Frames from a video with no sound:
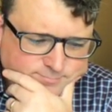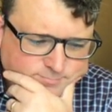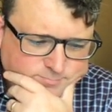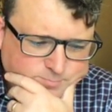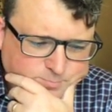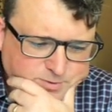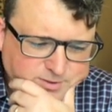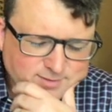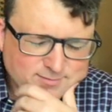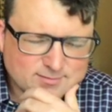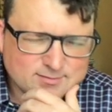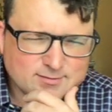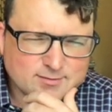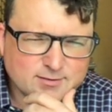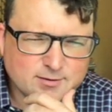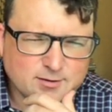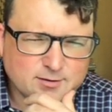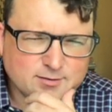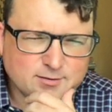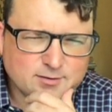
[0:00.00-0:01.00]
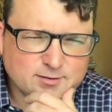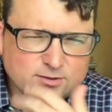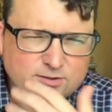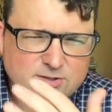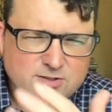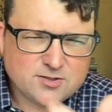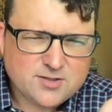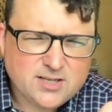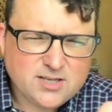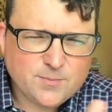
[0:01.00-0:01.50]
But
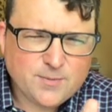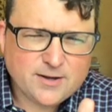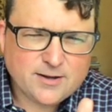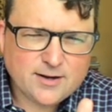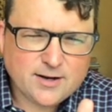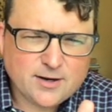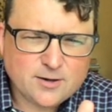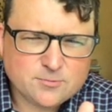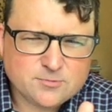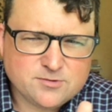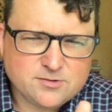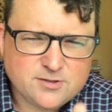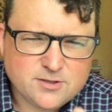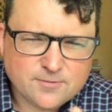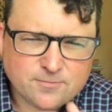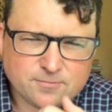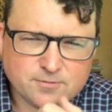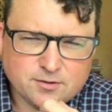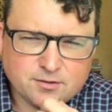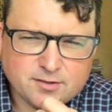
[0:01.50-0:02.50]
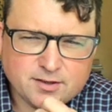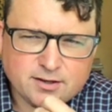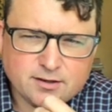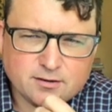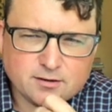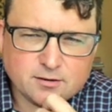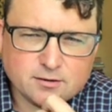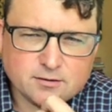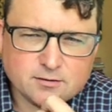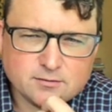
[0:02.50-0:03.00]
just think about how different they
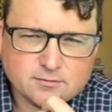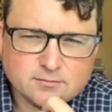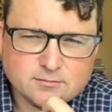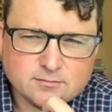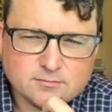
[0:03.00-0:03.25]
are.